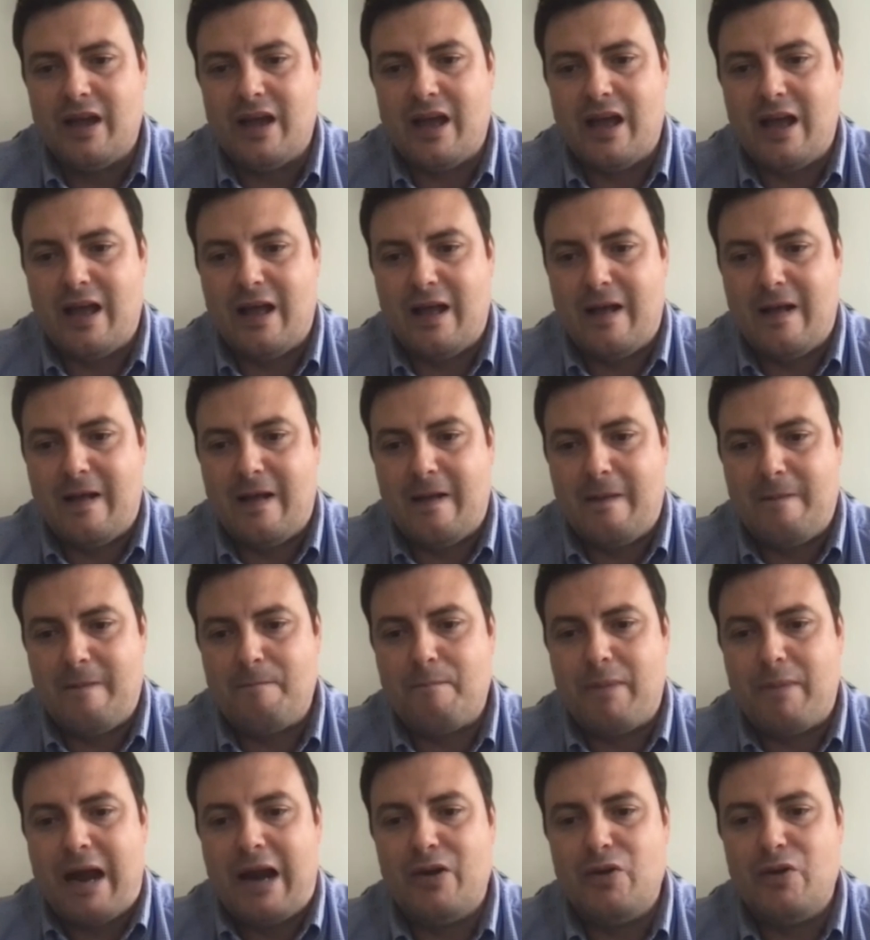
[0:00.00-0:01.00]

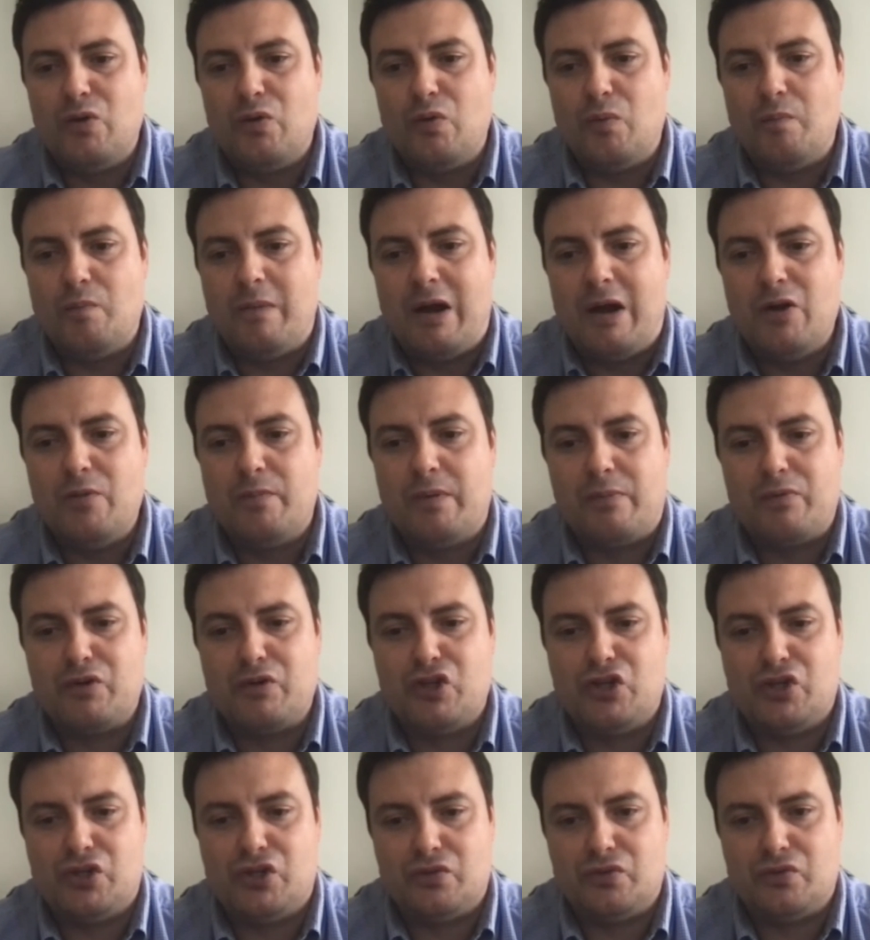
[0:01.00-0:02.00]
value
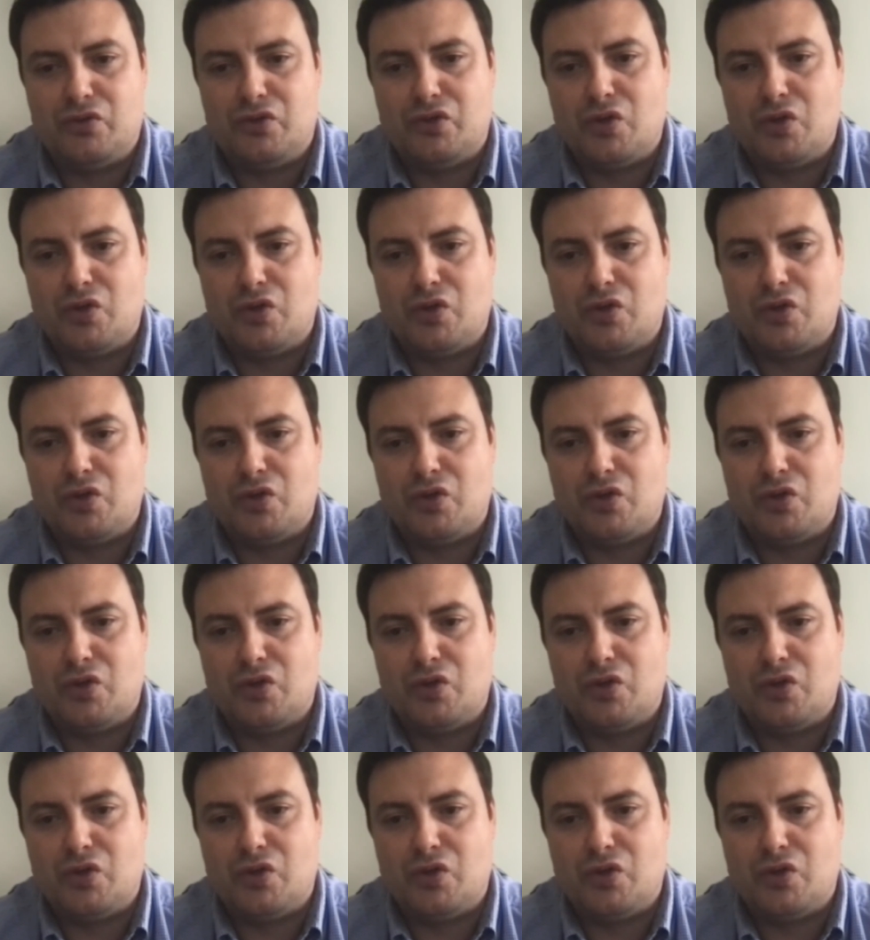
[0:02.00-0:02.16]
proposition.